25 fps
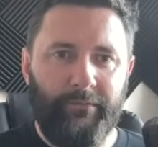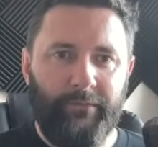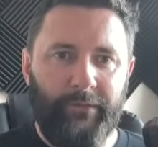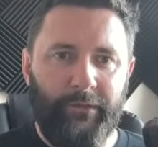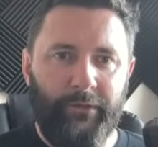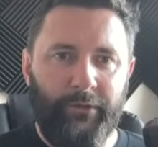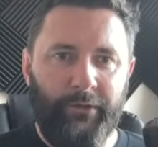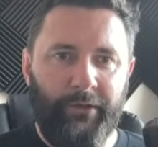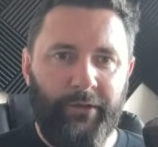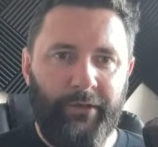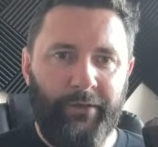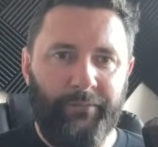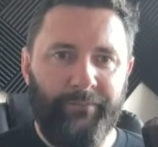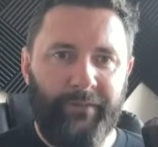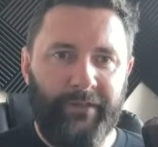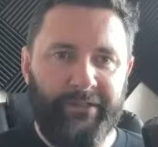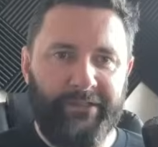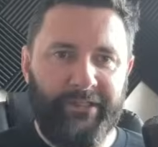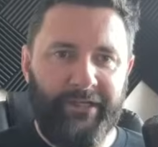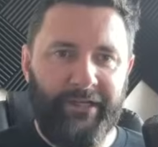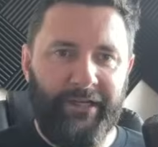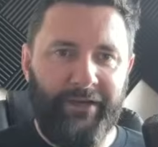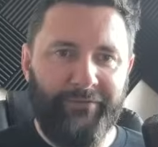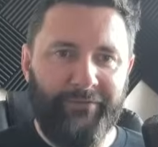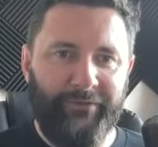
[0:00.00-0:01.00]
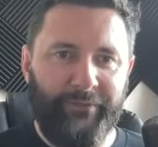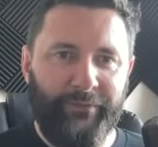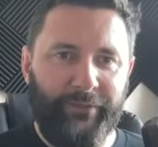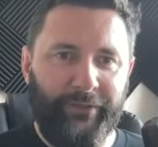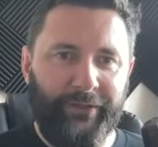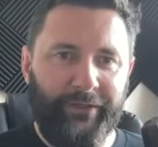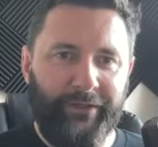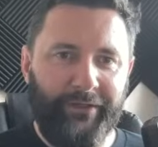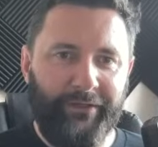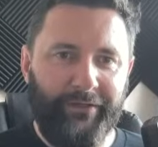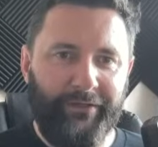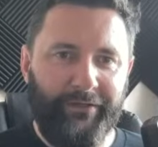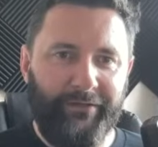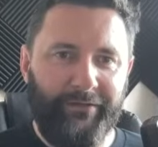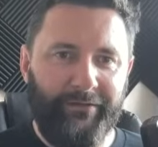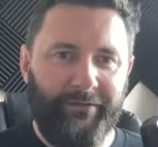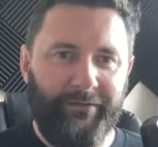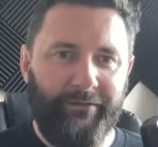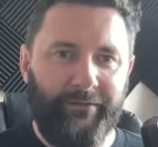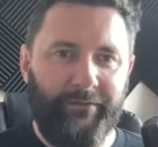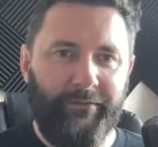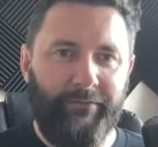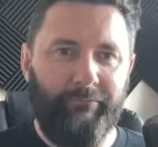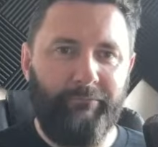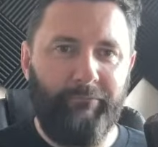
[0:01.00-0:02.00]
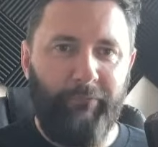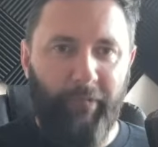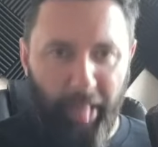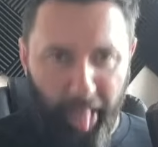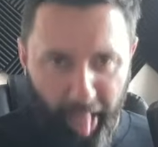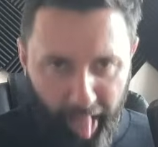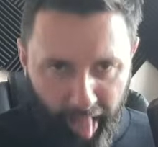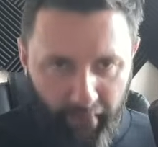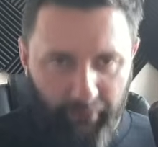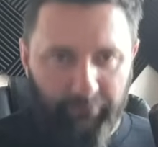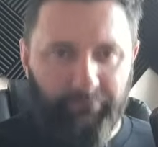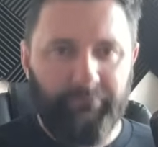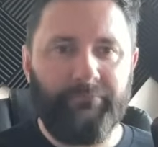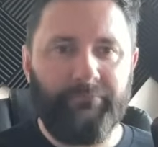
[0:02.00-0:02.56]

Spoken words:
Okay, that's gonna have to be... Blech.